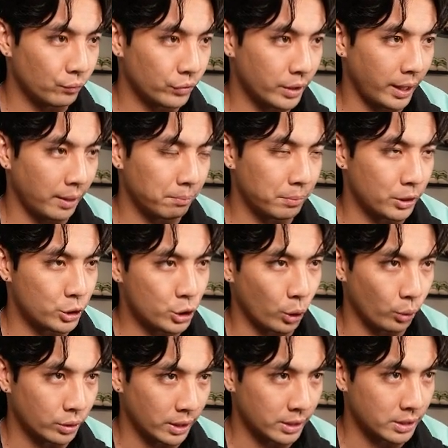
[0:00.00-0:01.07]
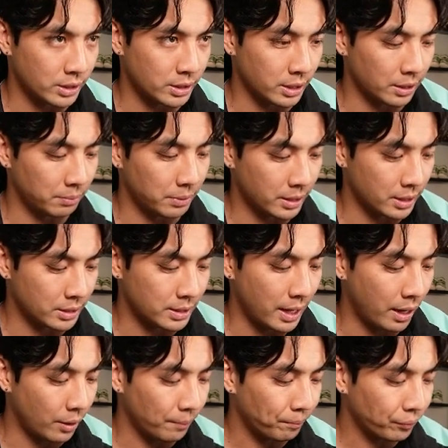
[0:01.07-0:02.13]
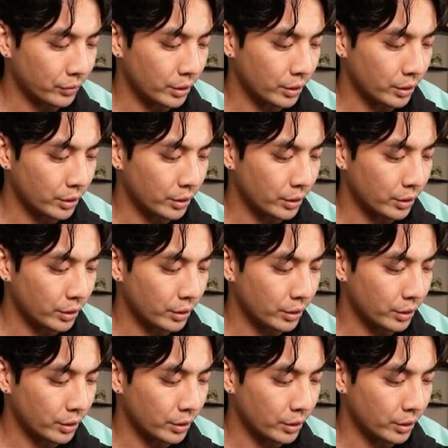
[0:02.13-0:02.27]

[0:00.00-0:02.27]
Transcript: can't be choked as easily because now